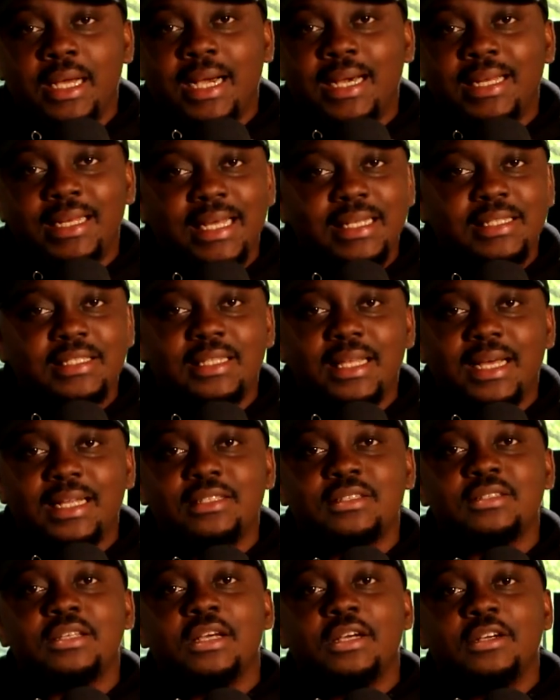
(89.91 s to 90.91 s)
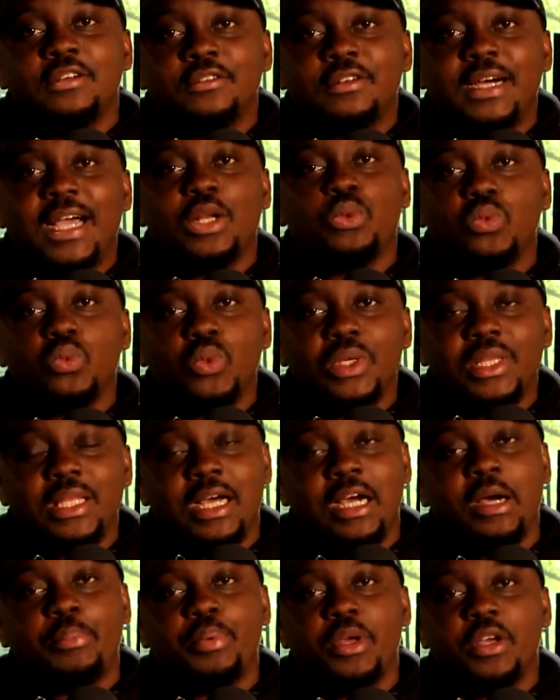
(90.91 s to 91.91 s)
And that starts right with
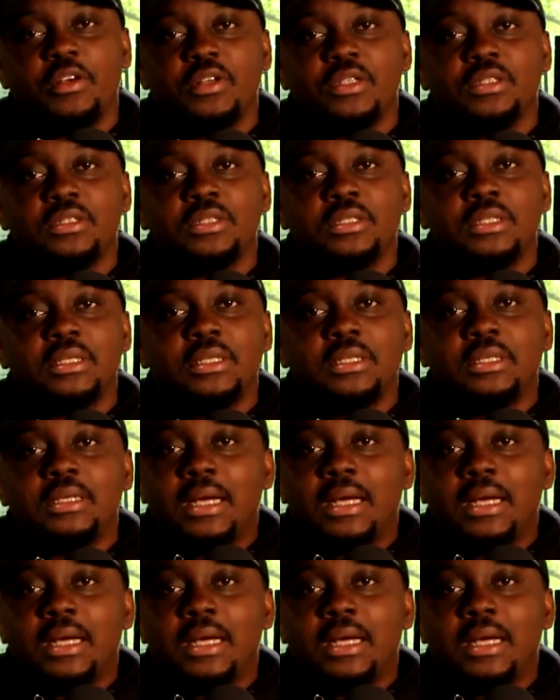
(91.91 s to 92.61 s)
our parents.